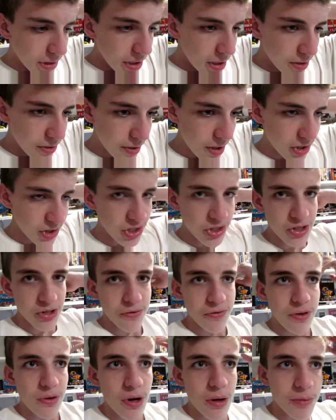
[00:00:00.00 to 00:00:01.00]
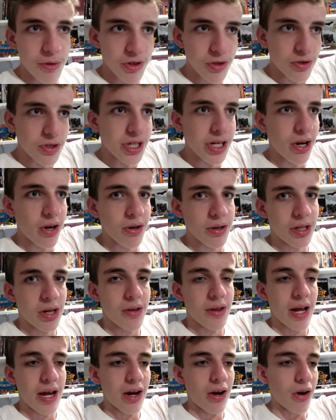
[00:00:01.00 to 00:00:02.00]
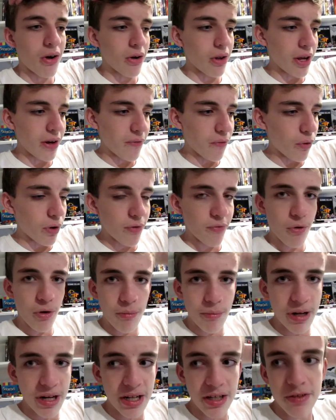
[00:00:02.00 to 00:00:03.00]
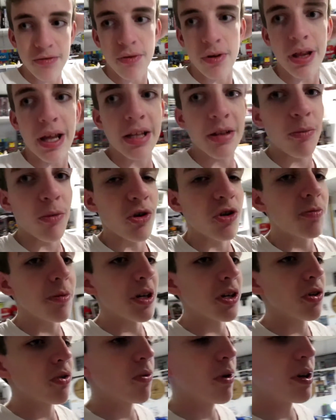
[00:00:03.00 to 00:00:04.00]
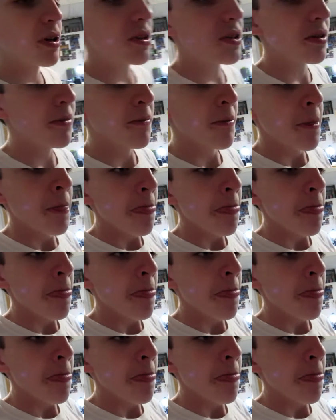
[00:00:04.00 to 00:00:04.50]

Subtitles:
There's just a few episodes here and there that are like 44 minutes for like the more special ones.